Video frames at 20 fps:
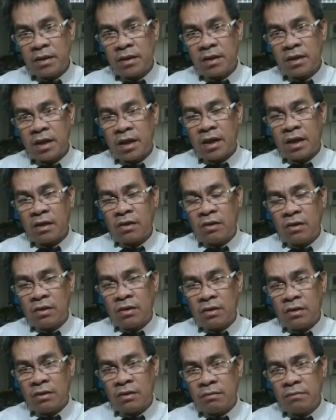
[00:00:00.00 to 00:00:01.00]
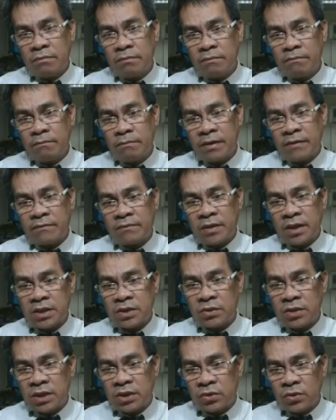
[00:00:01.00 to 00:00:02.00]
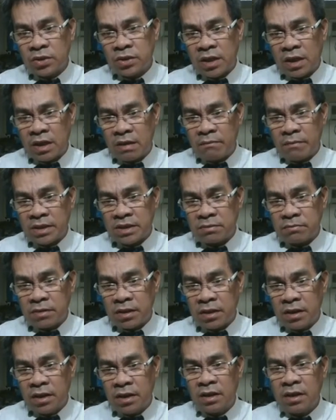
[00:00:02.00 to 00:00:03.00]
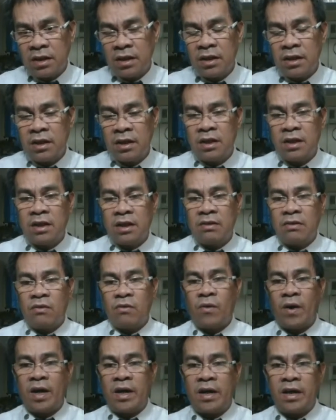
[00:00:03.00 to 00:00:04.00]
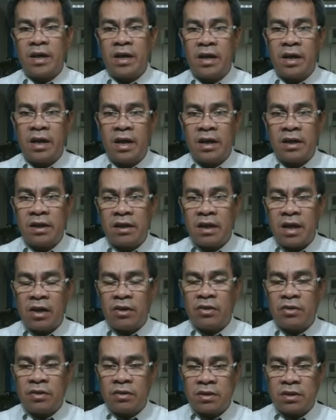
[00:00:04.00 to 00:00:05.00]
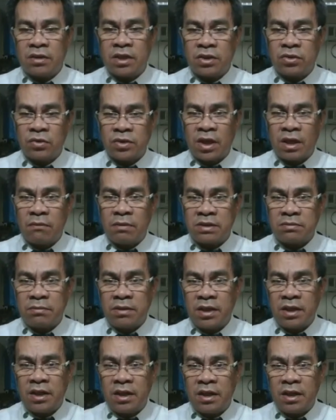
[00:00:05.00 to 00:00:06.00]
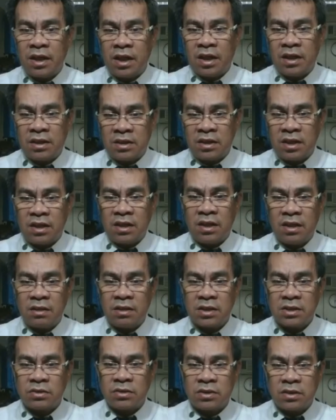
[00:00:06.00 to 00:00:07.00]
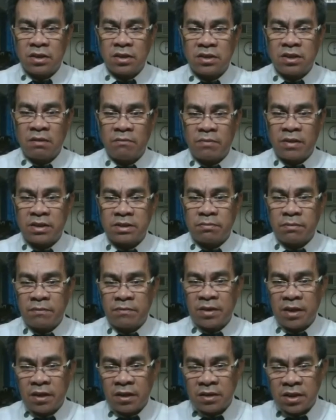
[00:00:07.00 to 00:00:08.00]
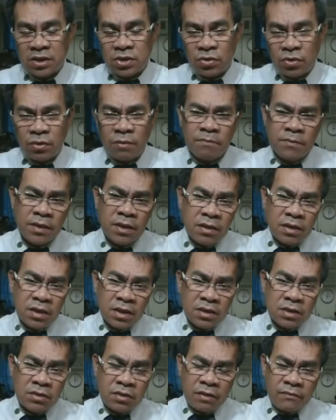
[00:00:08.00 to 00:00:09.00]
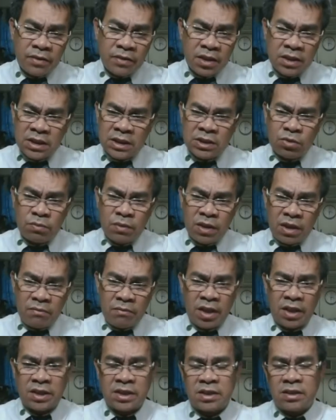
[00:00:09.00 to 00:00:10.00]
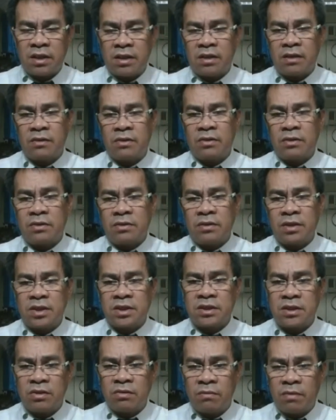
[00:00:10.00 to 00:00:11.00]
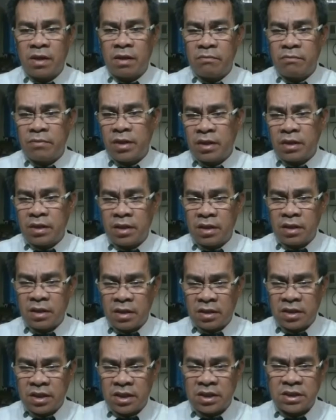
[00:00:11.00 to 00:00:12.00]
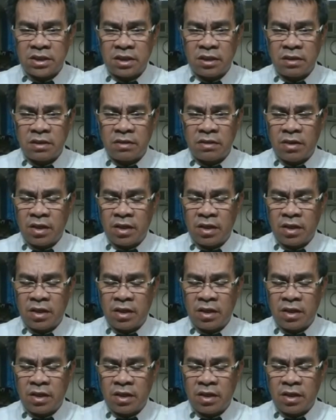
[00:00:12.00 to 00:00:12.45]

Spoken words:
an angle of 50. So the total must be 1 out. The total must be 80. So 30 plus 50, 80. So this is to minimize the error, no? Instead of having the Cartesian,